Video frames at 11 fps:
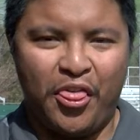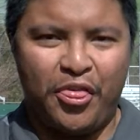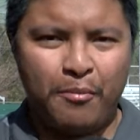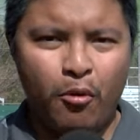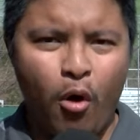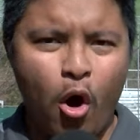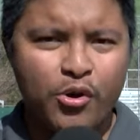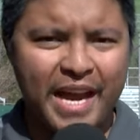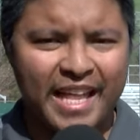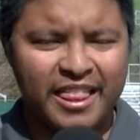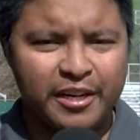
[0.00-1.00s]
The Moreau
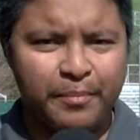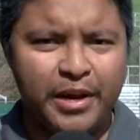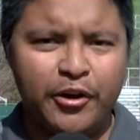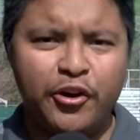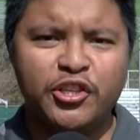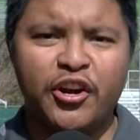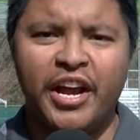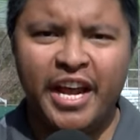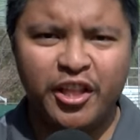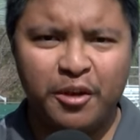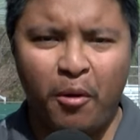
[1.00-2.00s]
Catholic Mariners are hitting
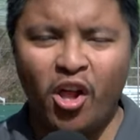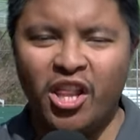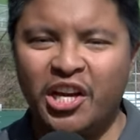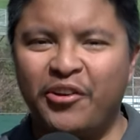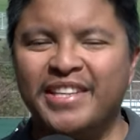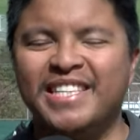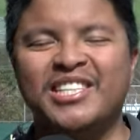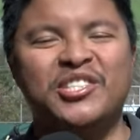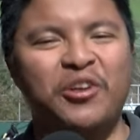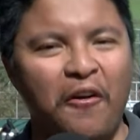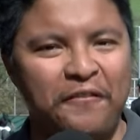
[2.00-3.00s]
the ball like crazy
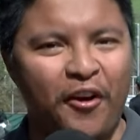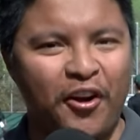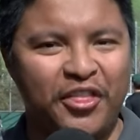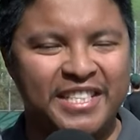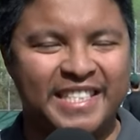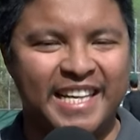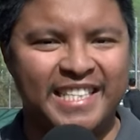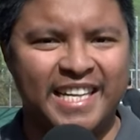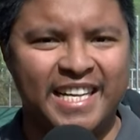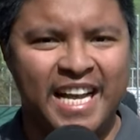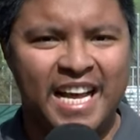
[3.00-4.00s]
so far this season.